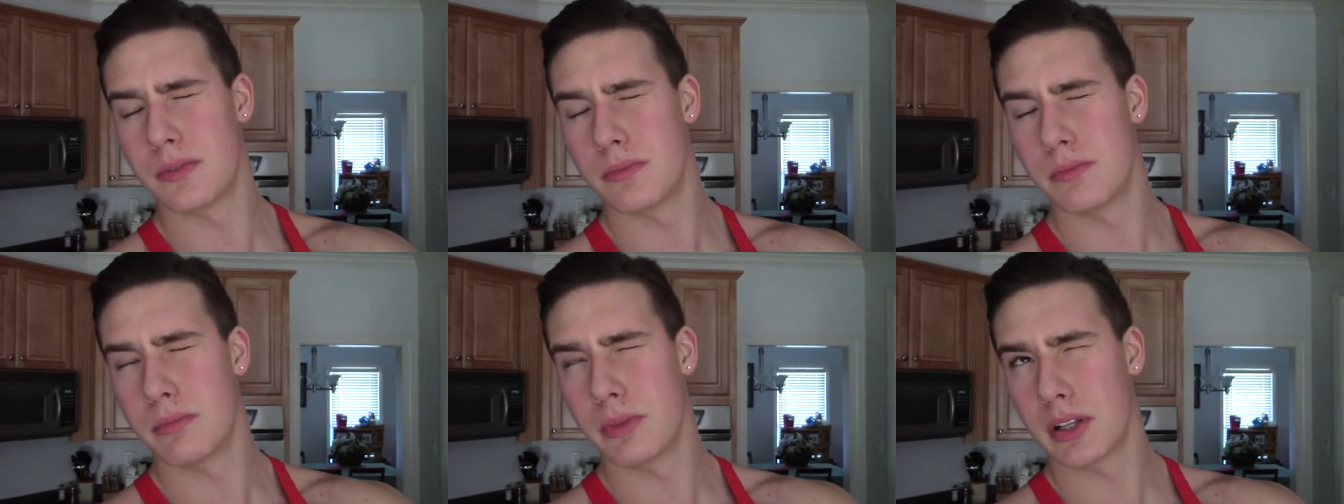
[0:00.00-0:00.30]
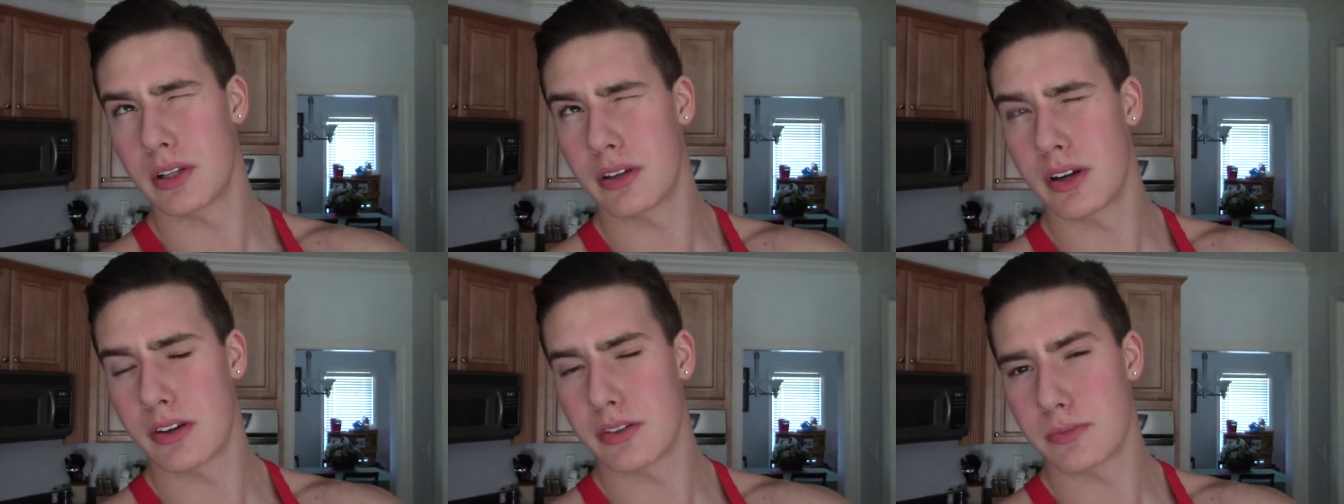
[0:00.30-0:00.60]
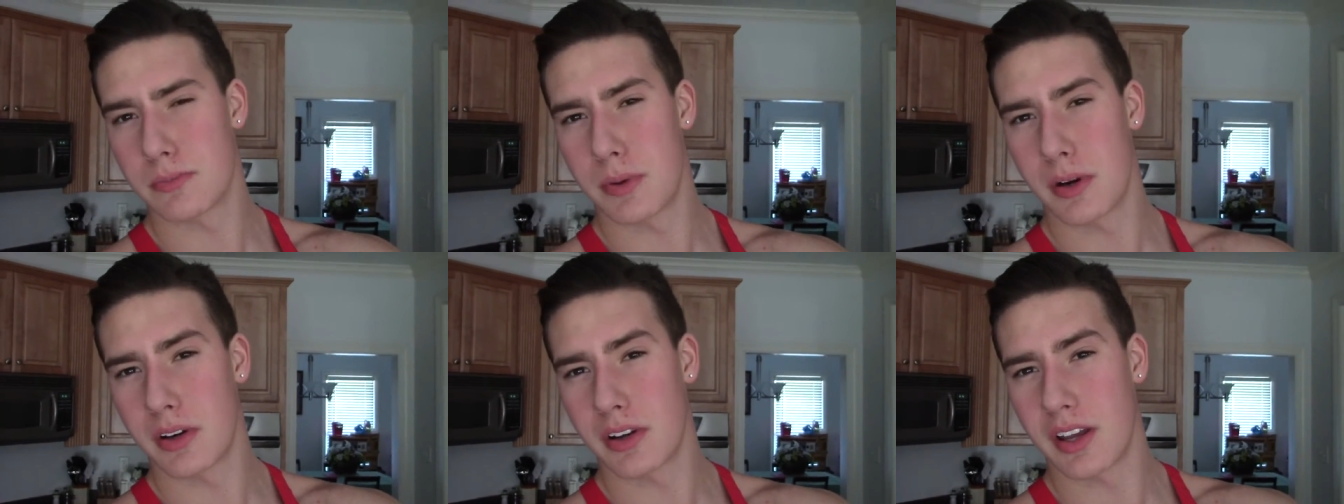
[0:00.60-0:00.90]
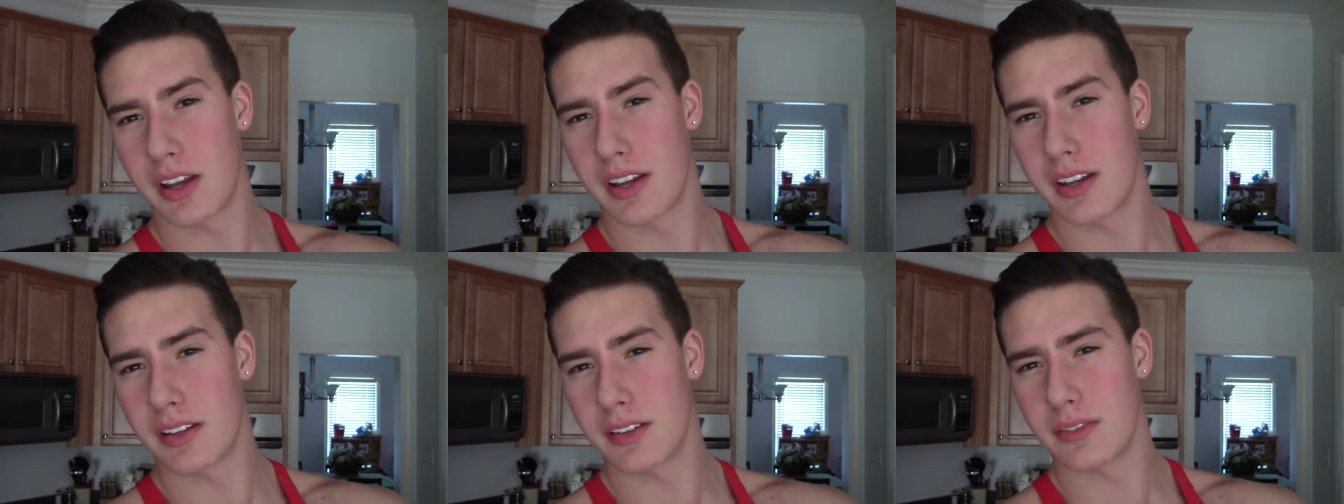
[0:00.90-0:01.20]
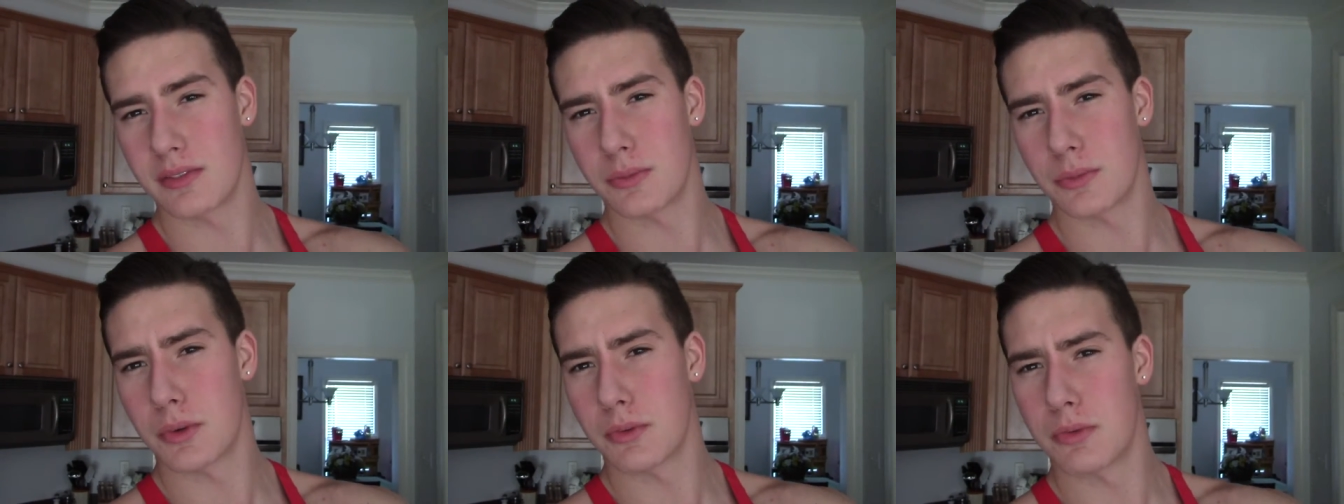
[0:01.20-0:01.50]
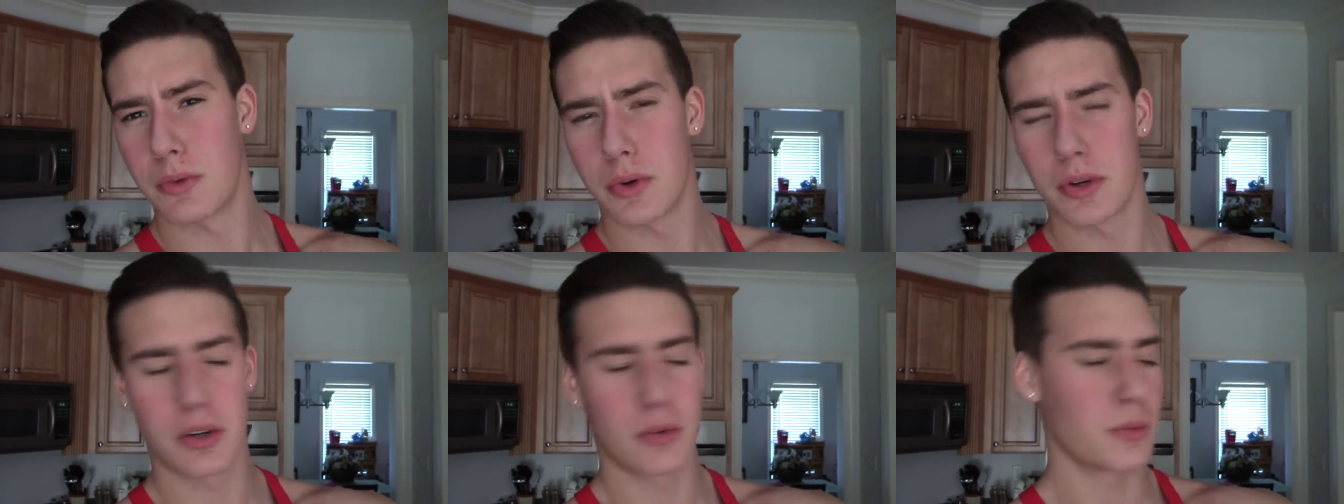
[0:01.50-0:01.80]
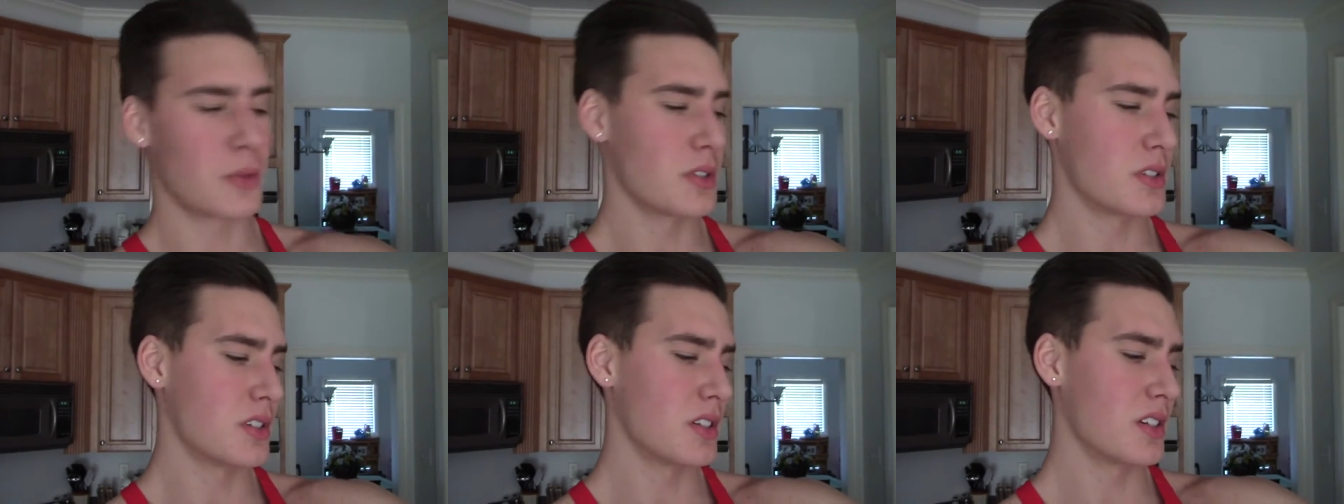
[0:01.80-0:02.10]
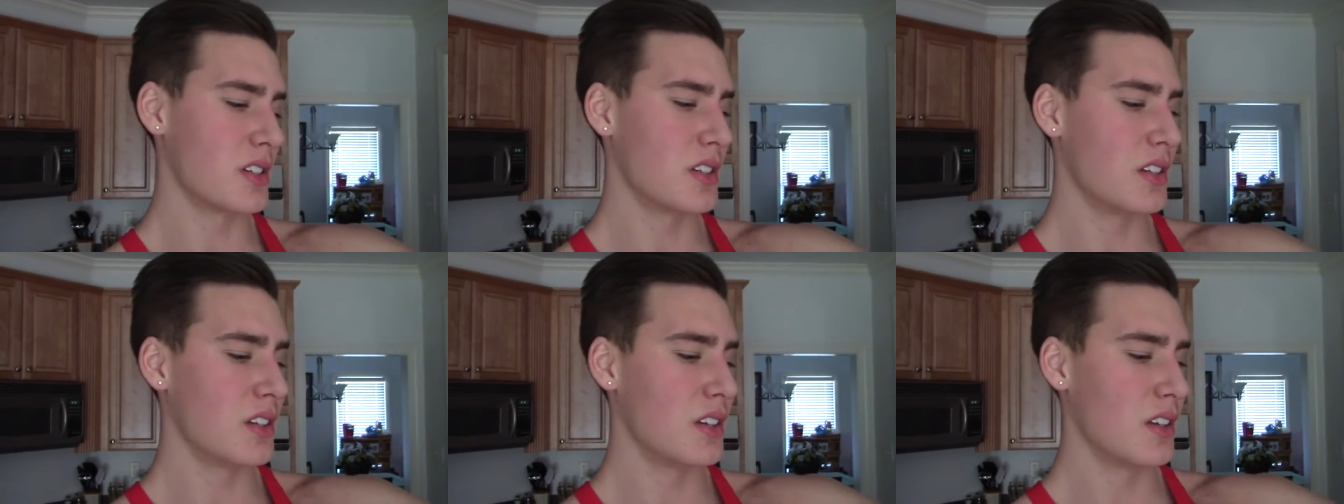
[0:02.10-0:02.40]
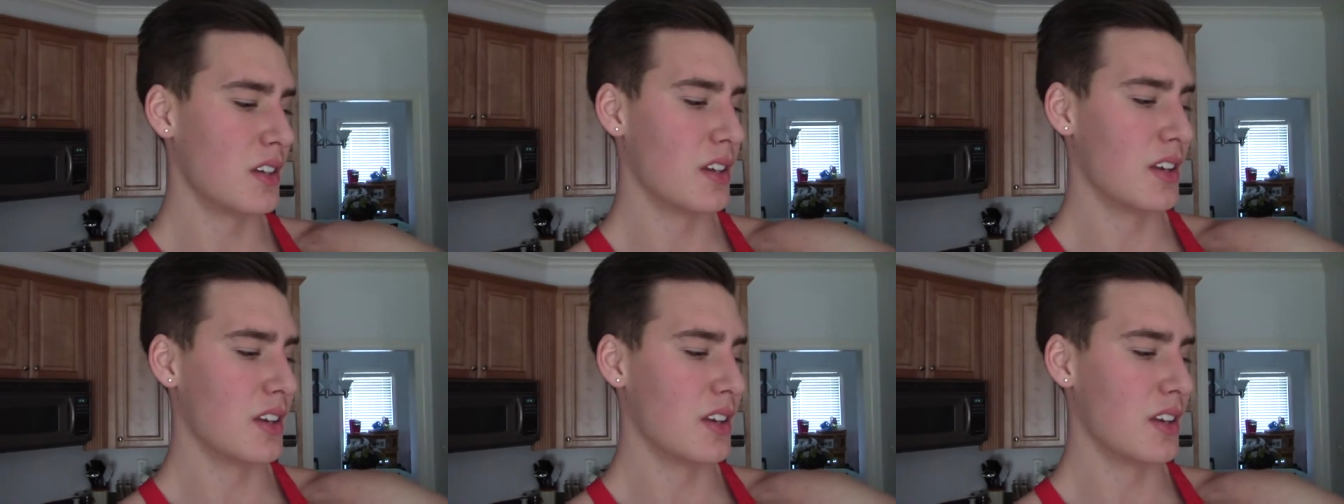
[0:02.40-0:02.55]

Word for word: milligrams per can, 140 or 160.